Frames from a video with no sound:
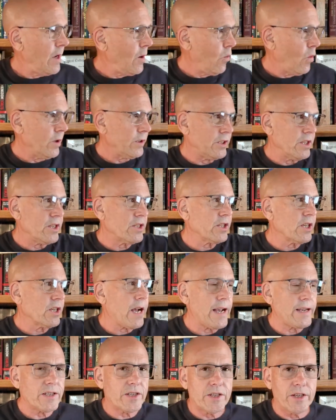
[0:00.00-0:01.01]
and what this
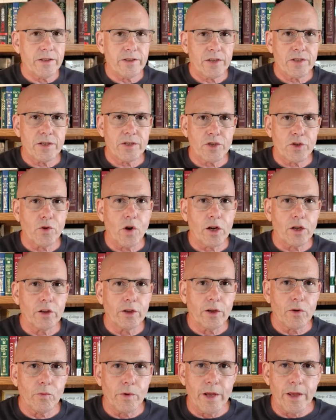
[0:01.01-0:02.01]
guy's
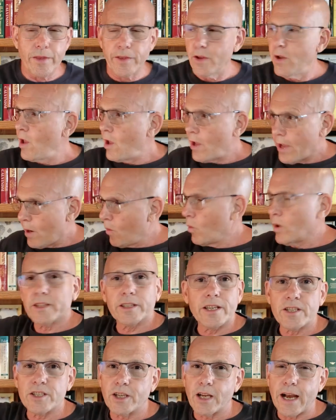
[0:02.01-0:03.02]
struggling with and
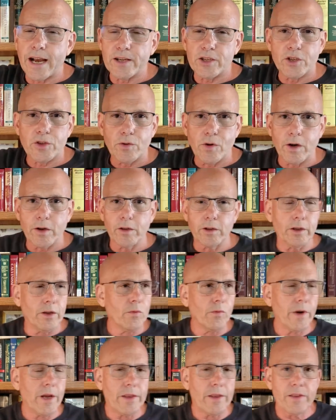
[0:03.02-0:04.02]
what this guy's
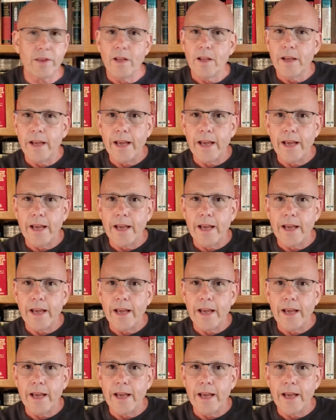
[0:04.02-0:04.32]
struggling with,